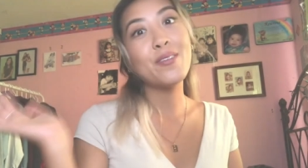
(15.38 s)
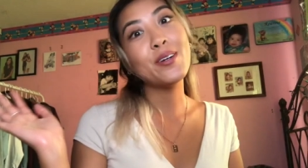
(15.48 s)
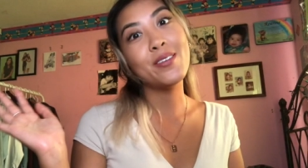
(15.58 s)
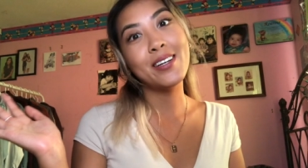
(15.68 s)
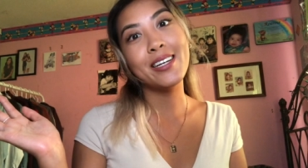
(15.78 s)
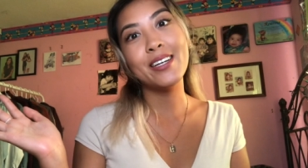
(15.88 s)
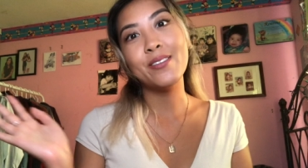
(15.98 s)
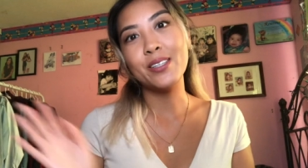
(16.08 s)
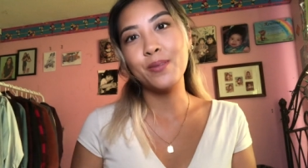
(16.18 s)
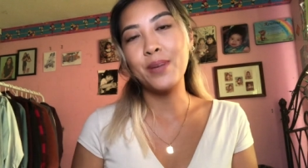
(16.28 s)
everyone,
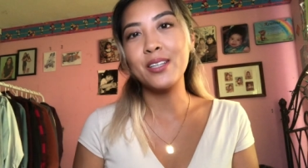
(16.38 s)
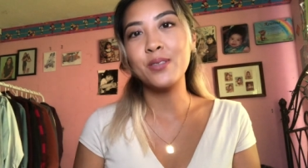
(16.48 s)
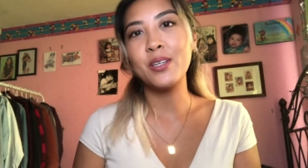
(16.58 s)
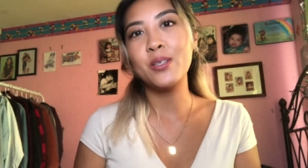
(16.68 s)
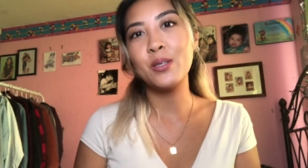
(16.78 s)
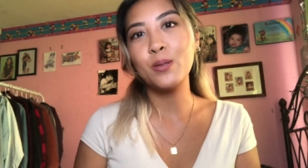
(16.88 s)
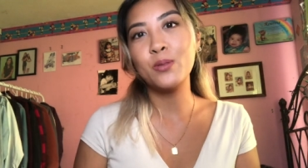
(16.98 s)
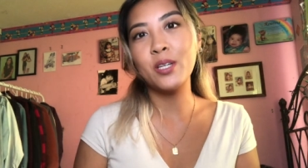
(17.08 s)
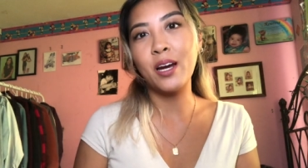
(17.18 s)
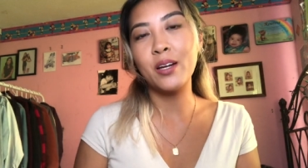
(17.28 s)
welcome back to my
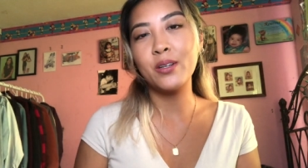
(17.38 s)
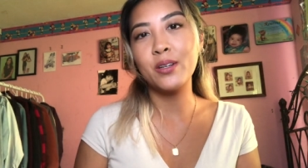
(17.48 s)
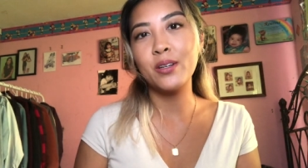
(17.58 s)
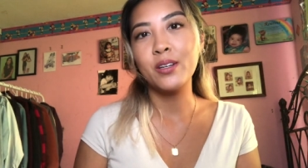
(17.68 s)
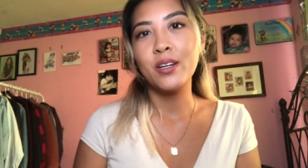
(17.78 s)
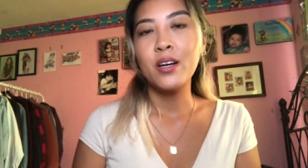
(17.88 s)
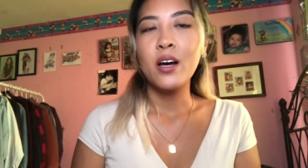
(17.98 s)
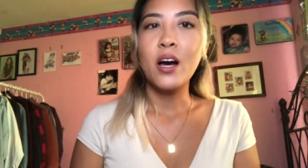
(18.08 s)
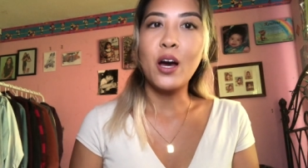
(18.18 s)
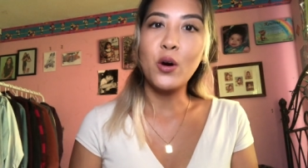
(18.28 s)
YouTube channel.
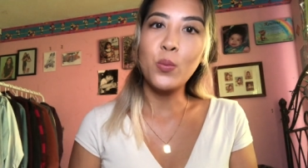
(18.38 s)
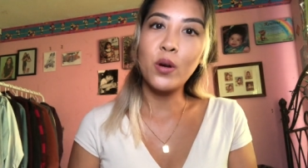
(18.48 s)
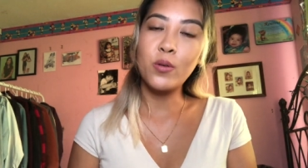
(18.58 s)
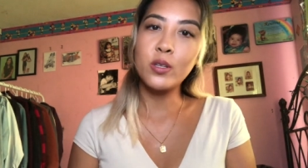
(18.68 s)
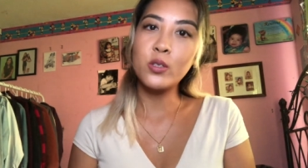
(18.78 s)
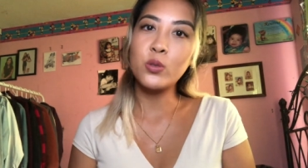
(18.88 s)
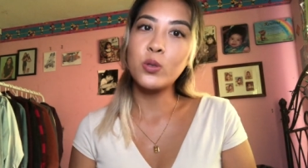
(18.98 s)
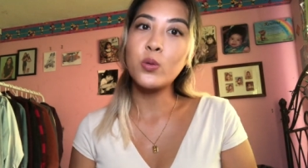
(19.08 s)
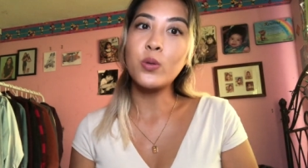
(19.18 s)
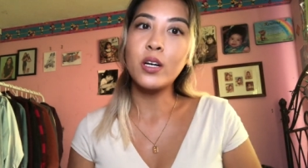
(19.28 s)
I hope everyone's
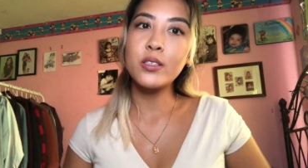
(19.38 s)
doing well